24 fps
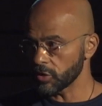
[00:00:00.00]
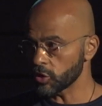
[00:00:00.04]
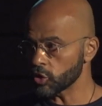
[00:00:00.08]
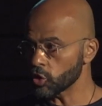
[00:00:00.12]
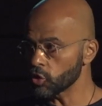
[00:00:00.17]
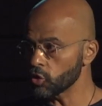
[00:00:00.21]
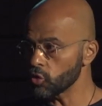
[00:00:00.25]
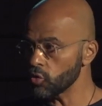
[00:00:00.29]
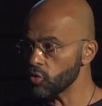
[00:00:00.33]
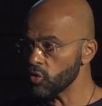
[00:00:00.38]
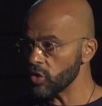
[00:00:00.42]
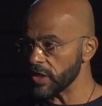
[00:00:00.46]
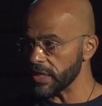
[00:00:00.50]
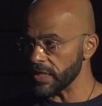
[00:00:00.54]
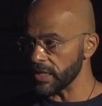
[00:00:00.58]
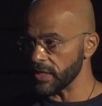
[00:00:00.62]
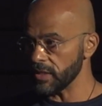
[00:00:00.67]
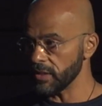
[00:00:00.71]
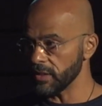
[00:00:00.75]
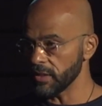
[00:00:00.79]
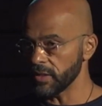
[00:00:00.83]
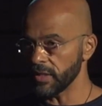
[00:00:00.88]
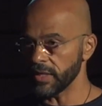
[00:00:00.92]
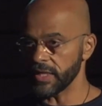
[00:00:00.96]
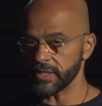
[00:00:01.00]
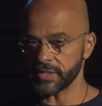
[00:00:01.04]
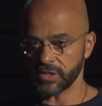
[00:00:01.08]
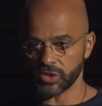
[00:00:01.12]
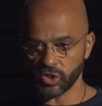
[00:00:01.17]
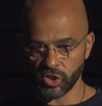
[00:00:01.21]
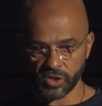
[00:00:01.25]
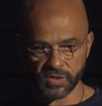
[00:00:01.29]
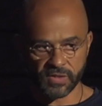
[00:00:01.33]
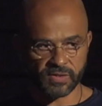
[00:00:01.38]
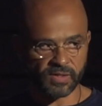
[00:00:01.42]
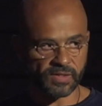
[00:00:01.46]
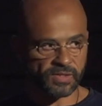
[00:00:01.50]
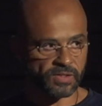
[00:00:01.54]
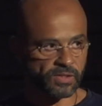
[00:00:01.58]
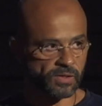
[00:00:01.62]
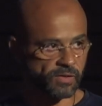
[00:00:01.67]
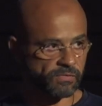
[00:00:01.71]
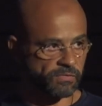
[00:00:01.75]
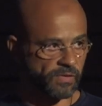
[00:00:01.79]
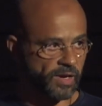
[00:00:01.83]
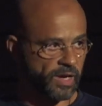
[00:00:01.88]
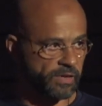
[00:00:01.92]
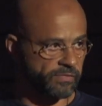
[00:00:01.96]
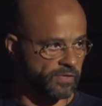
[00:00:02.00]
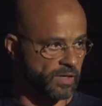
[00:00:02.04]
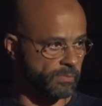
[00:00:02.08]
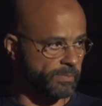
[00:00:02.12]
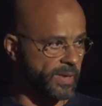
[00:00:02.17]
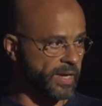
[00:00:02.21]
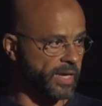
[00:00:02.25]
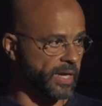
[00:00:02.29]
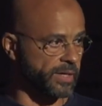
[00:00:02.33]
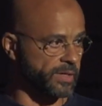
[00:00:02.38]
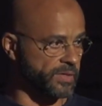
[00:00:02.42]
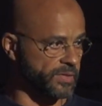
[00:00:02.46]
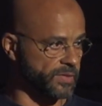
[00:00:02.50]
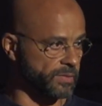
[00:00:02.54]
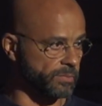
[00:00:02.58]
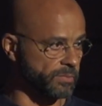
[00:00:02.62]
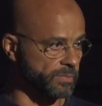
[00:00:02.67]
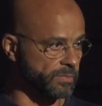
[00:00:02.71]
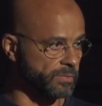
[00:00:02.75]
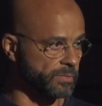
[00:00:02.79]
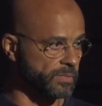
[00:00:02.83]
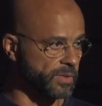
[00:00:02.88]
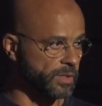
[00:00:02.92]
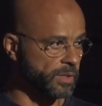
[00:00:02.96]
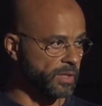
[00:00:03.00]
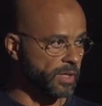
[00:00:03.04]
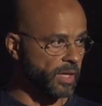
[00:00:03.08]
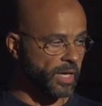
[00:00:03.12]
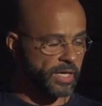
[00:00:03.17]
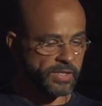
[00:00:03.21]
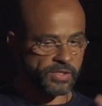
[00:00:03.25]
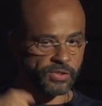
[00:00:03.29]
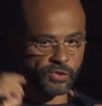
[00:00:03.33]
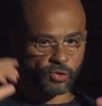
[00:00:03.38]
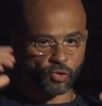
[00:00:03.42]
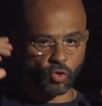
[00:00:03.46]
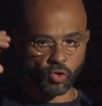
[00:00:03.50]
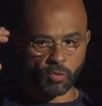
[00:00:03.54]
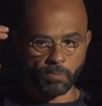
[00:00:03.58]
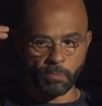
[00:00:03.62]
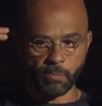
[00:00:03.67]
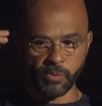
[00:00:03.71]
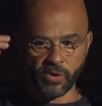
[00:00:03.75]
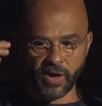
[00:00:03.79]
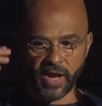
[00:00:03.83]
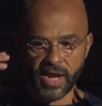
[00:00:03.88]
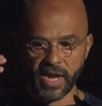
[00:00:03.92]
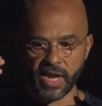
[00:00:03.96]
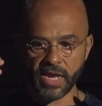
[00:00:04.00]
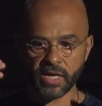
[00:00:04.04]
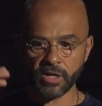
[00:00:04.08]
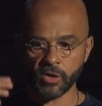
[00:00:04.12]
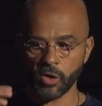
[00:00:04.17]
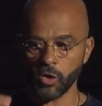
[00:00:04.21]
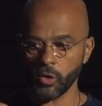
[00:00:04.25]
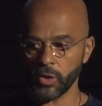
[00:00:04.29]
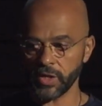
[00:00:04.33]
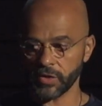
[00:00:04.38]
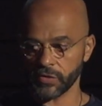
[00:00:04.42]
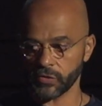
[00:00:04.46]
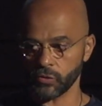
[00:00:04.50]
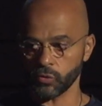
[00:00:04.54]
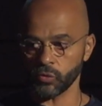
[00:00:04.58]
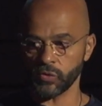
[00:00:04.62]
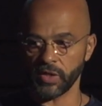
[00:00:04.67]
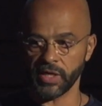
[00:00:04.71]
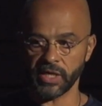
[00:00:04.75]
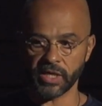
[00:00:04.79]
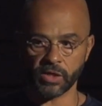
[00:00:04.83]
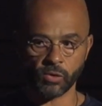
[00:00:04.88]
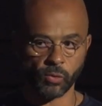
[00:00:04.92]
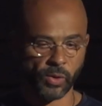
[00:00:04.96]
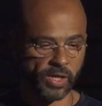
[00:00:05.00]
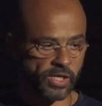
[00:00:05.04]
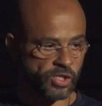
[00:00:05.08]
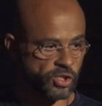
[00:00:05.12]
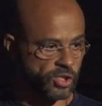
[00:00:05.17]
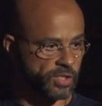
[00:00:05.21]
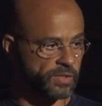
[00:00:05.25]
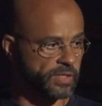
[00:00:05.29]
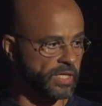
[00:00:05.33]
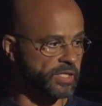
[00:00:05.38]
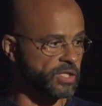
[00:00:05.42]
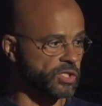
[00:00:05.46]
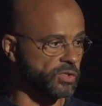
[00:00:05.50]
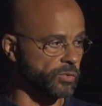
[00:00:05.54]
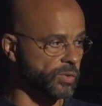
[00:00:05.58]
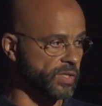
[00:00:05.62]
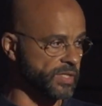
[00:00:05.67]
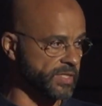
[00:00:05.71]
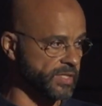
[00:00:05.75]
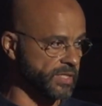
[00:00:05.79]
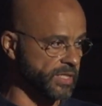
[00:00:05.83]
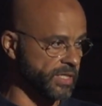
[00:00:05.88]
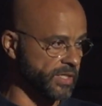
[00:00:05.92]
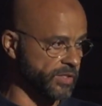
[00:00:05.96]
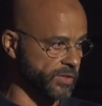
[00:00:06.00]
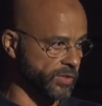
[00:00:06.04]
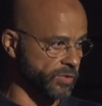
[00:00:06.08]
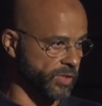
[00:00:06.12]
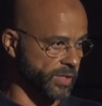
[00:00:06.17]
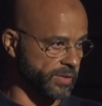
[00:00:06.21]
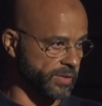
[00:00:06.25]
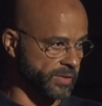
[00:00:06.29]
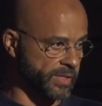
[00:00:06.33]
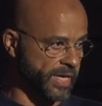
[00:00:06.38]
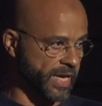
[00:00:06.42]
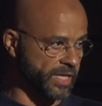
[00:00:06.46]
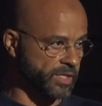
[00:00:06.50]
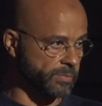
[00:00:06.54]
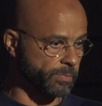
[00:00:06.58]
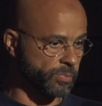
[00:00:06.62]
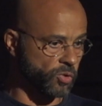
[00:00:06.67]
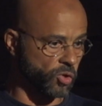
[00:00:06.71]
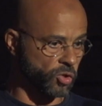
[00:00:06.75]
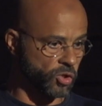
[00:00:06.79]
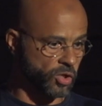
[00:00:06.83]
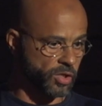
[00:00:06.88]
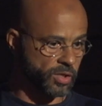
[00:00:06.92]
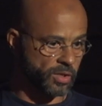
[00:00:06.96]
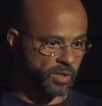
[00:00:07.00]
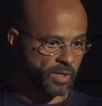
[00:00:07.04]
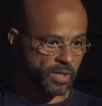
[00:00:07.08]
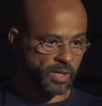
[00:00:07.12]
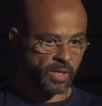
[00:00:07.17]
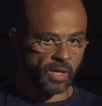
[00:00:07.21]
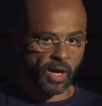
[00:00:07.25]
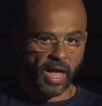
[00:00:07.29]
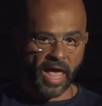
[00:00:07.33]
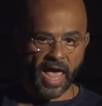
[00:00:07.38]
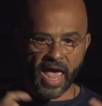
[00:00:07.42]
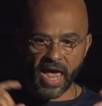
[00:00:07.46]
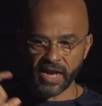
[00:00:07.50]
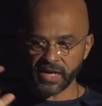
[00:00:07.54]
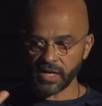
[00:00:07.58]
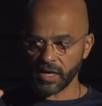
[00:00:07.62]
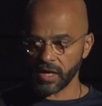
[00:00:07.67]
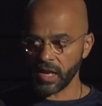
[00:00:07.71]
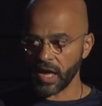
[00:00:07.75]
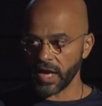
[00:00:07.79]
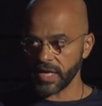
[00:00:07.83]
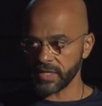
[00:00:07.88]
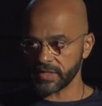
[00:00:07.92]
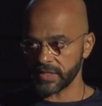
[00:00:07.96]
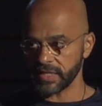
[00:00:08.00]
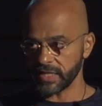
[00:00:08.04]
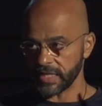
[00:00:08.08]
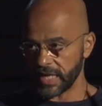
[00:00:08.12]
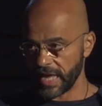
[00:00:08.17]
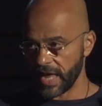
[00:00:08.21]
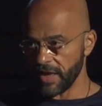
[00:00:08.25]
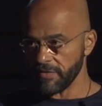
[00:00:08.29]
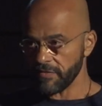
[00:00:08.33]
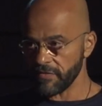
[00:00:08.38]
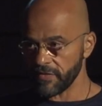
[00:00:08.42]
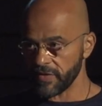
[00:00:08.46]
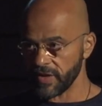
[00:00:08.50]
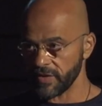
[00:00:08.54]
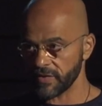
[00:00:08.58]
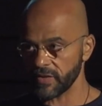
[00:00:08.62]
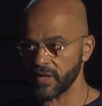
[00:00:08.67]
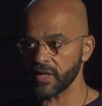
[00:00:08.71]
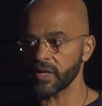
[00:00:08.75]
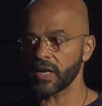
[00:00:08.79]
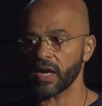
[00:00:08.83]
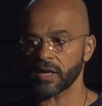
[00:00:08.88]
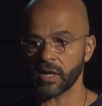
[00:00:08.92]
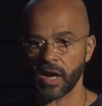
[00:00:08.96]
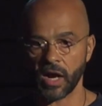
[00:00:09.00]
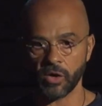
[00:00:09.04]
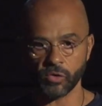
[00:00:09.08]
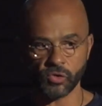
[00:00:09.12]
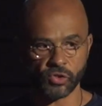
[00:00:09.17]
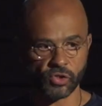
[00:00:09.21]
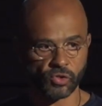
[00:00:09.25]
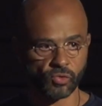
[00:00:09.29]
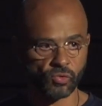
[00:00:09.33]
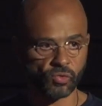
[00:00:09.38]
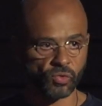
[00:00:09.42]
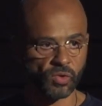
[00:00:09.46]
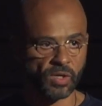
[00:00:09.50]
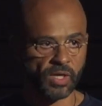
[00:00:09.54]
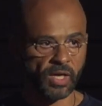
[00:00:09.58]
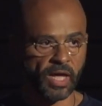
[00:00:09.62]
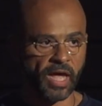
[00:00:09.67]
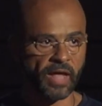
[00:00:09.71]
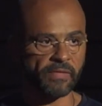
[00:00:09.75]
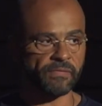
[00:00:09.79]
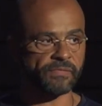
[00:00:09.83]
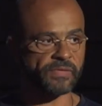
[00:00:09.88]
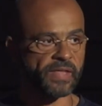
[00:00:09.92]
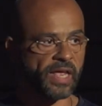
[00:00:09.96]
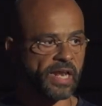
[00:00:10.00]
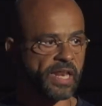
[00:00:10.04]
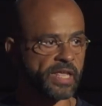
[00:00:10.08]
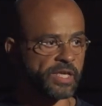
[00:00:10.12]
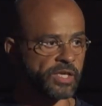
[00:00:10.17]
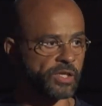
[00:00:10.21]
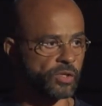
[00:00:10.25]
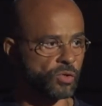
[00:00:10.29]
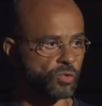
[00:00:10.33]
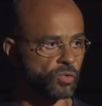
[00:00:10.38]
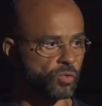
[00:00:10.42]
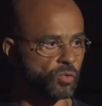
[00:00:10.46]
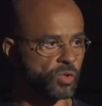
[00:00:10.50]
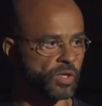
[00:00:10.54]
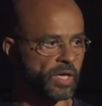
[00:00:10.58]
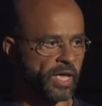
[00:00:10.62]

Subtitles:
truly is just a survival mechanism. It's your brain going through the equation that you will see in that book, analyzing everything around you and telling you,